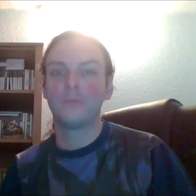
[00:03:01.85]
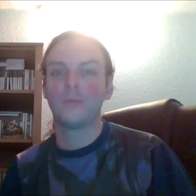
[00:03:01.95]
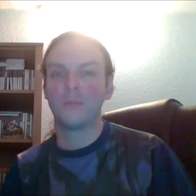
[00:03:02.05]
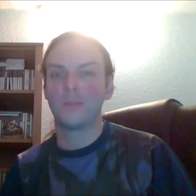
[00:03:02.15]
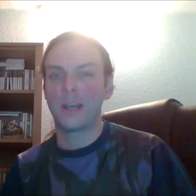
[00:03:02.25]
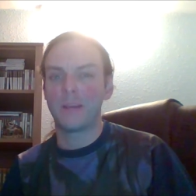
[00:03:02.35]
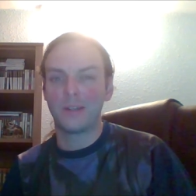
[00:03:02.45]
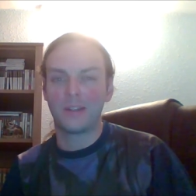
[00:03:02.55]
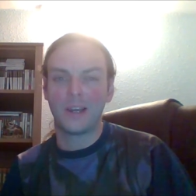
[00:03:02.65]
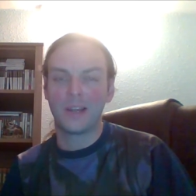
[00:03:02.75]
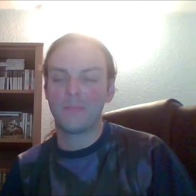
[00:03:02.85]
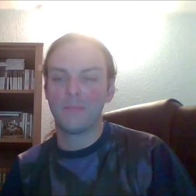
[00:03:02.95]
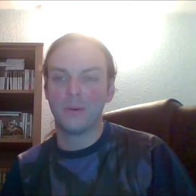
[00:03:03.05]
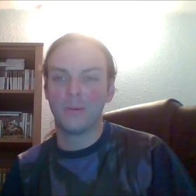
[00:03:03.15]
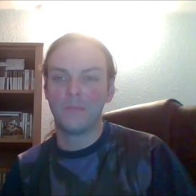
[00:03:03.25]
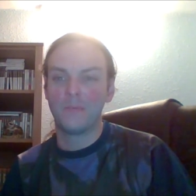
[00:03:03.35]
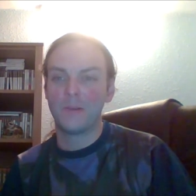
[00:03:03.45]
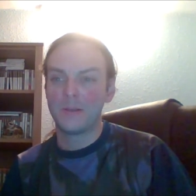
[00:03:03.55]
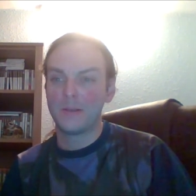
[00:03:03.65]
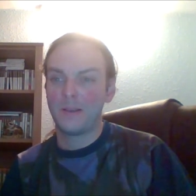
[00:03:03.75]
from time to time, but
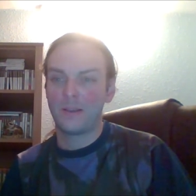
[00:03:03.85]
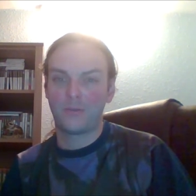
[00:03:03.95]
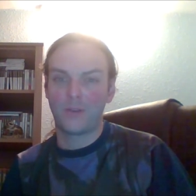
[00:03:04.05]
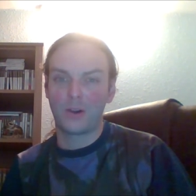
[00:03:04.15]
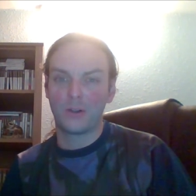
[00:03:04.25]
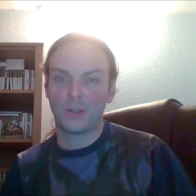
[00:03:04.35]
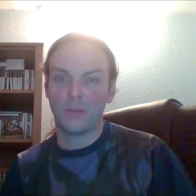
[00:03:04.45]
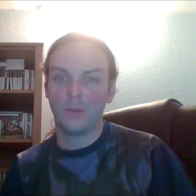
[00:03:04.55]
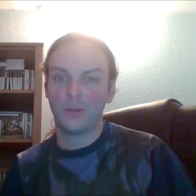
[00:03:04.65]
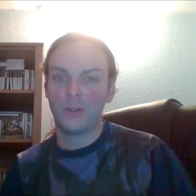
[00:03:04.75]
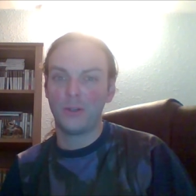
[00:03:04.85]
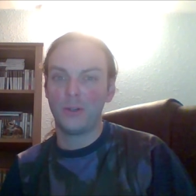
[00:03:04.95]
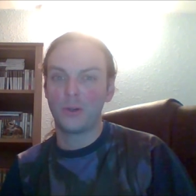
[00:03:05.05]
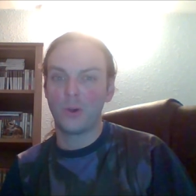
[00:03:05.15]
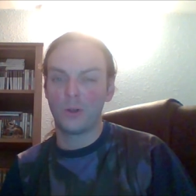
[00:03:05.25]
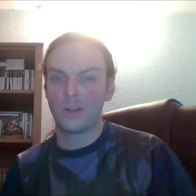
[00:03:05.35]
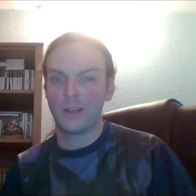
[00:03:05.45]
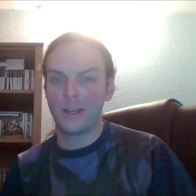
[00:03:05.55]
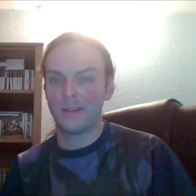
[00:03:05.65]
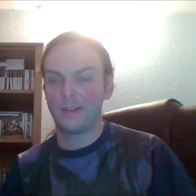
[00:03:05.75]
as far as uploading new
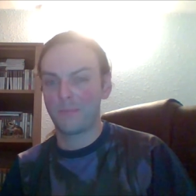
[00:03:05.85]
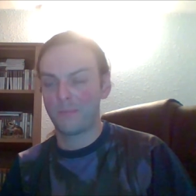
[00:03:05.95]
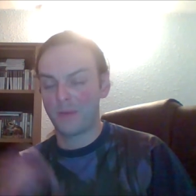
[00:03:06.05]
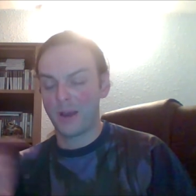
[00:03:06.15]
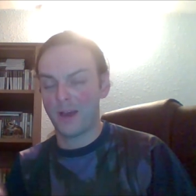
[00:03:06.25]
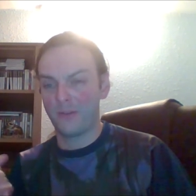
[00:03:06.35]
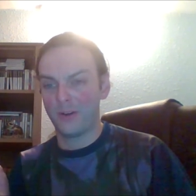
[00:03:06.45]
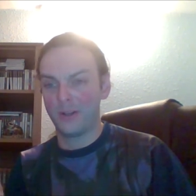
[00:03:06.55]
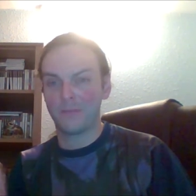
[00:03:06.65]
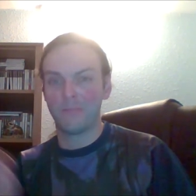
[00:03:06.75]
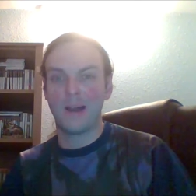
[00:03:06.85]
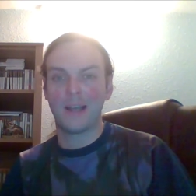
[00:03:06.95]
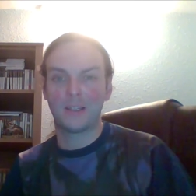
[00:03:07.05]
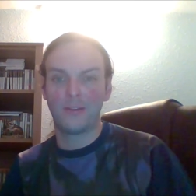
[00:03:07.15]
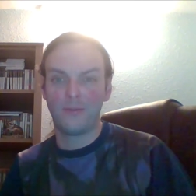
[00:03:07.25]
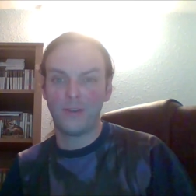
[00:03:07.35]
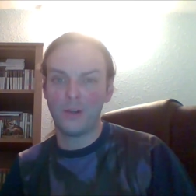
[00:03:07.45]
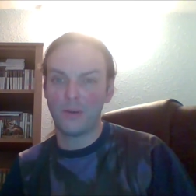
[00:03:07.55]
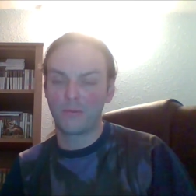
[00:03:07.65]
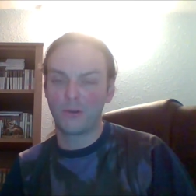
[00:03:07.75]
content after this massive
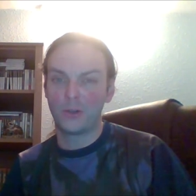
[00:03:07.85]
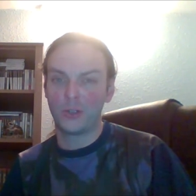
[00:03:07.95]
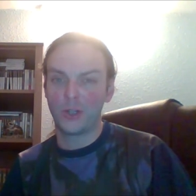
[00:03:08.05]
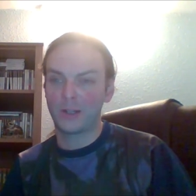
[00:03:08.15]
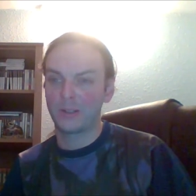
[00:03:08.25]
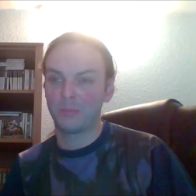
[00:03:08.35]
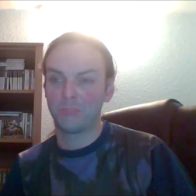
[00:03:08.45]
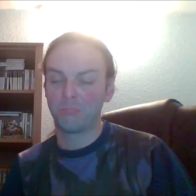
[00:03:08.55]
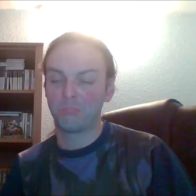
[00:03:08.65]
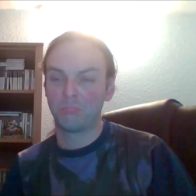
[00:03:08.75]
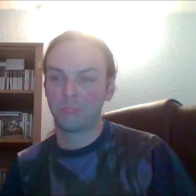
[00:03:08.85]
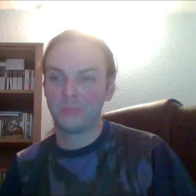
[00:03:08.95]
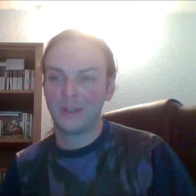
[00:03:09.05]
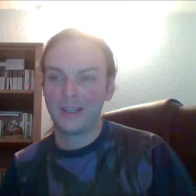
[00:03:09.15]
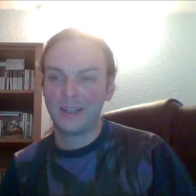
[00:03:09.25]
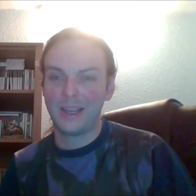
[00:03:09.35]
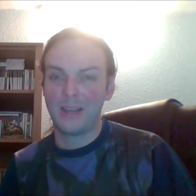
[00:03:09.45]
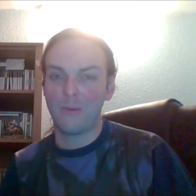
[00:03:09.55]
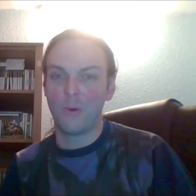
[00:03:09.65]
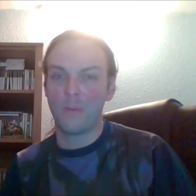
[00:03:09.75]
video project,
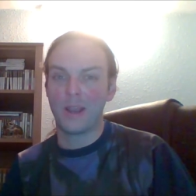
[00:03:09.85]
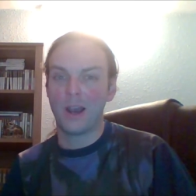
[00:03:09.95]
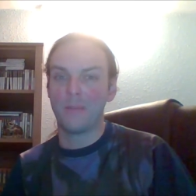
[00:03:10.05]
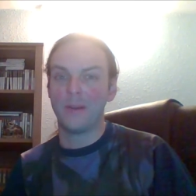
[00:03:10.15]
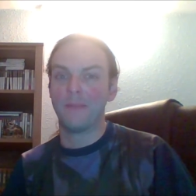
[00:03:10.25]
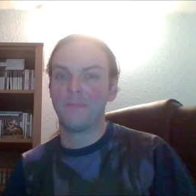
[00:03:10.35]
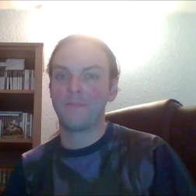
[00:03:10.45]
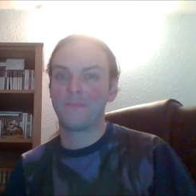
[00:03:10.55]
it won't be happening.